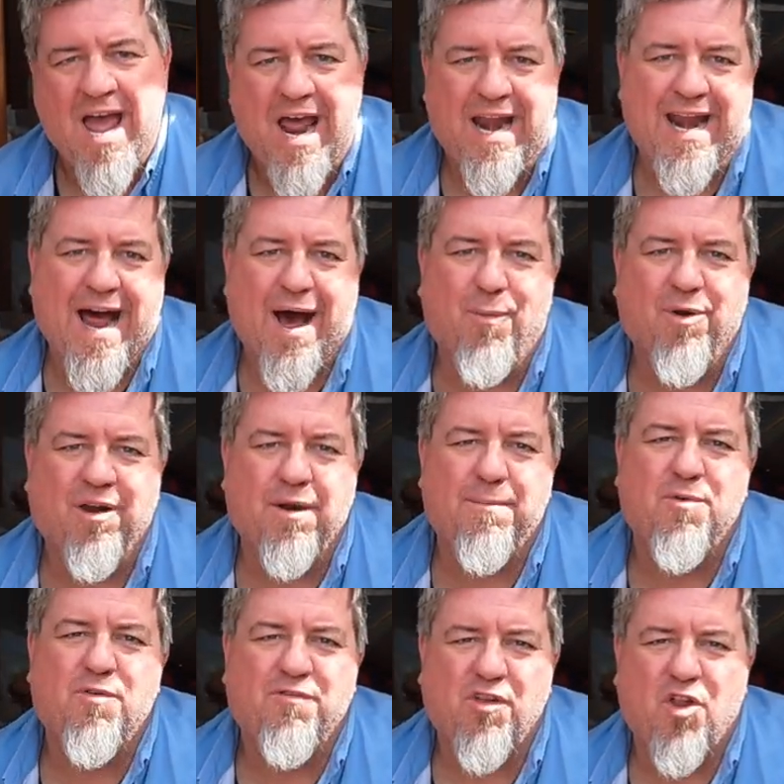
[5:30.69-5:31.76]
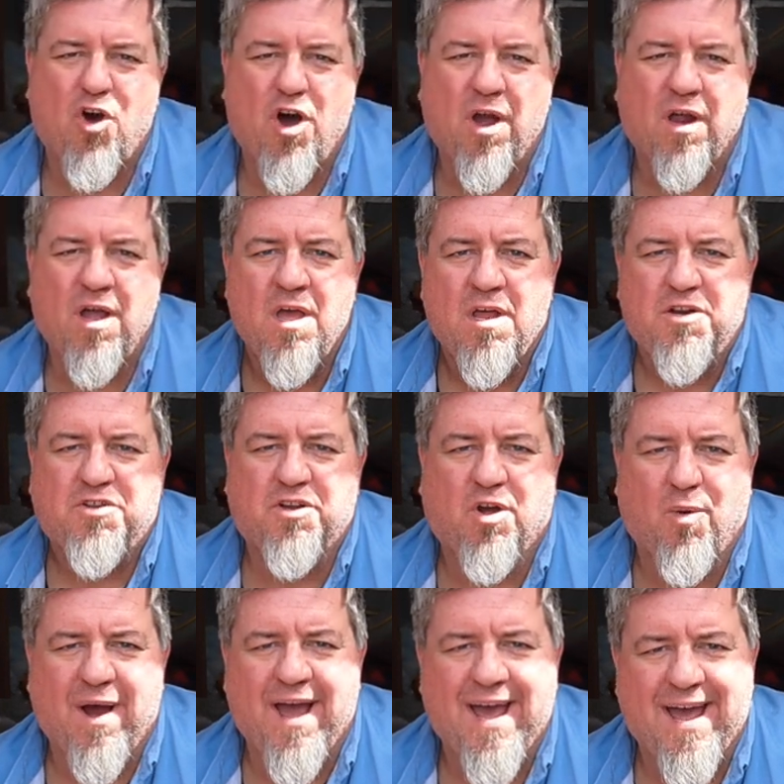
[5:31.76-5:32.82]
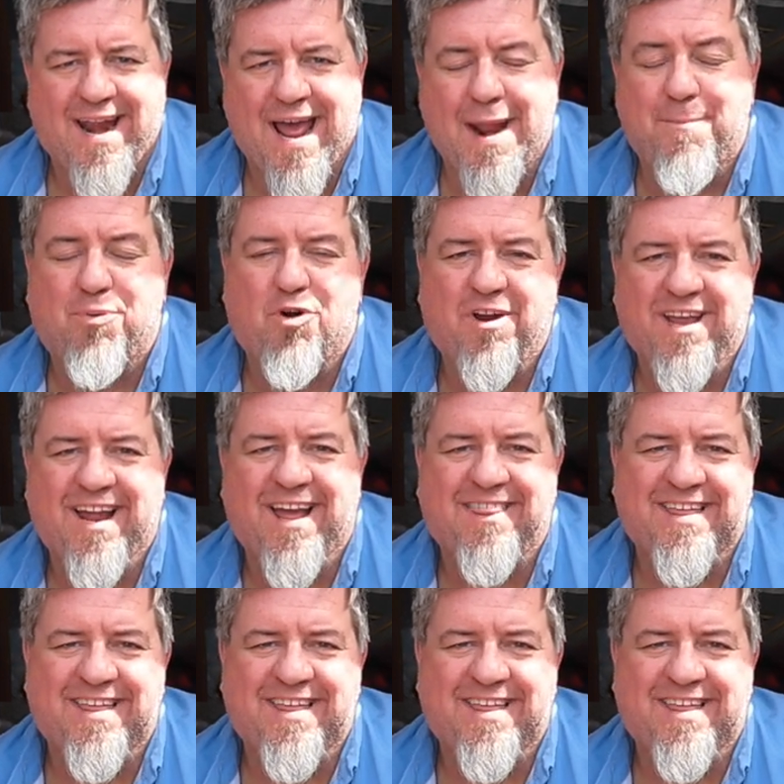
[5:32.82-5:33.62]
Now we're going to move along to go ahead and putting